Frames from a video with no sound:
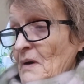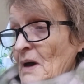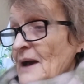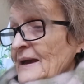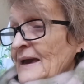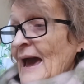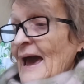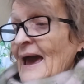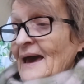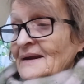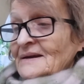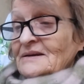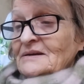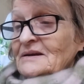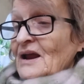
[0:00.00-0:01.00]

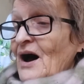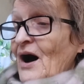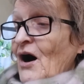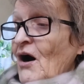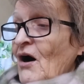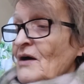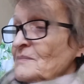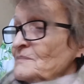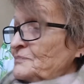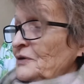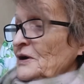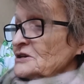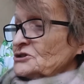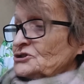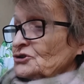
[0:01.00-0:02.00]
Again, I'm
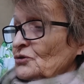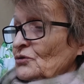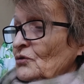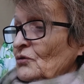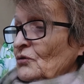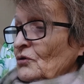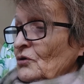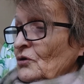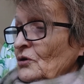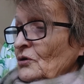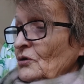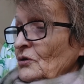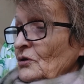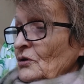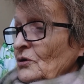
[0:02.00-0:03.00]
pretty sure.
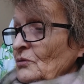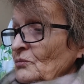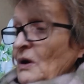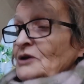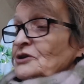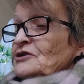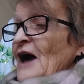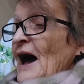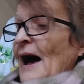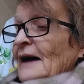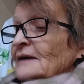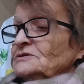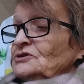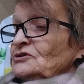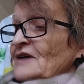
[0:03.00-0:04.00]
Well, you
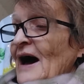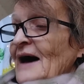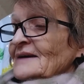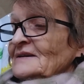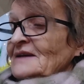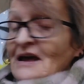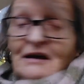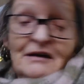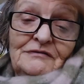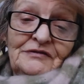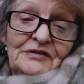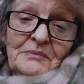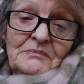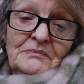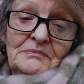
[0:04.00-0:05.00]
can leave
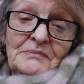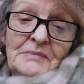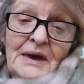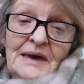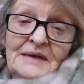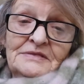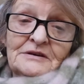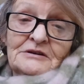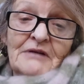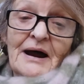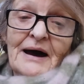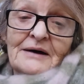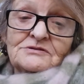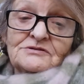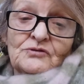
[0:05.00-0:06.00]
them in the
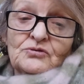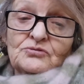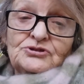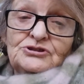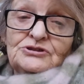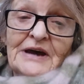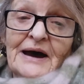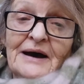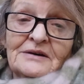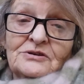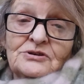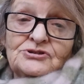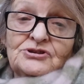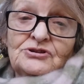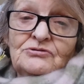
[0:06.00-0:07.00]
ground. Of course you can,
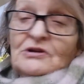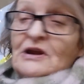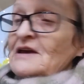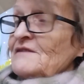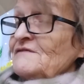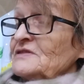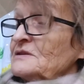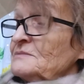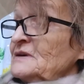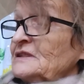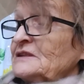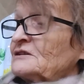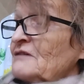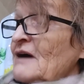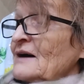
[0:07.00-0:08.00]
because you're leaving them in
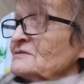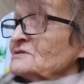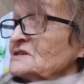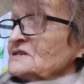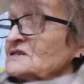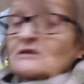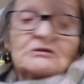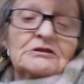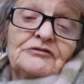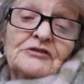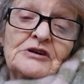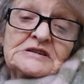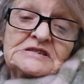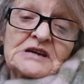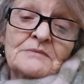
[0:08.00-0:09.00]
the ground until the
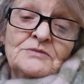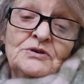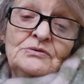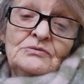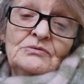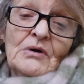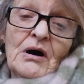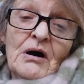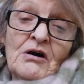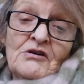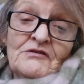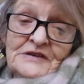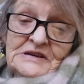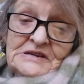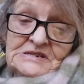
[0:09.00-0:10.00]
first time you
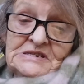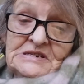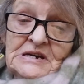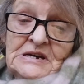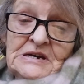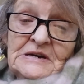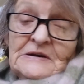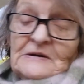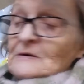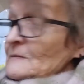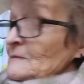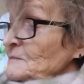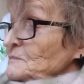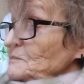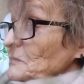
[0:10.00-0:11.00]
harvest.
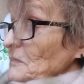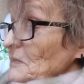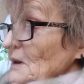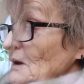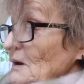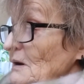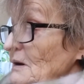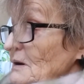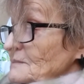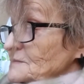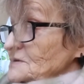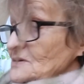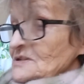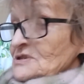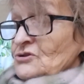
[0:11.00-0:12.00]

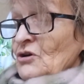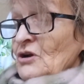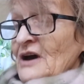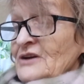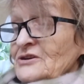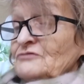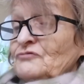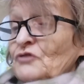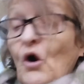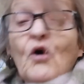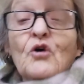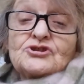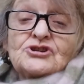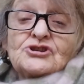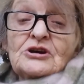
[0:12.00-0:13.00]
So it's not like you've
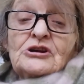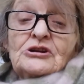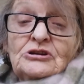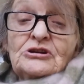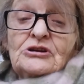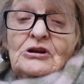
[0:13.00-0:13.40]
got to